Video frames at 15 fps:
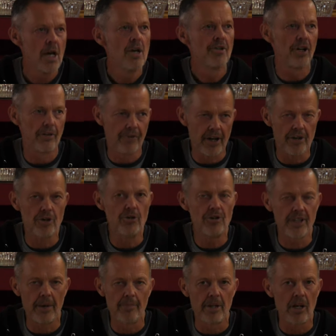So if they do
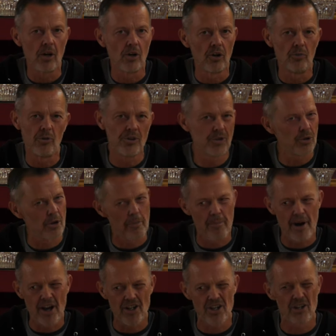something good, we'll sort of
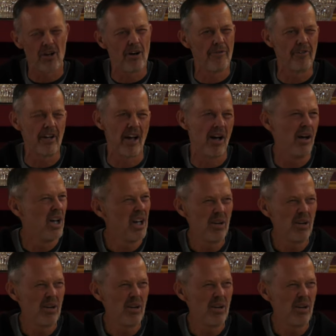brush it off and go,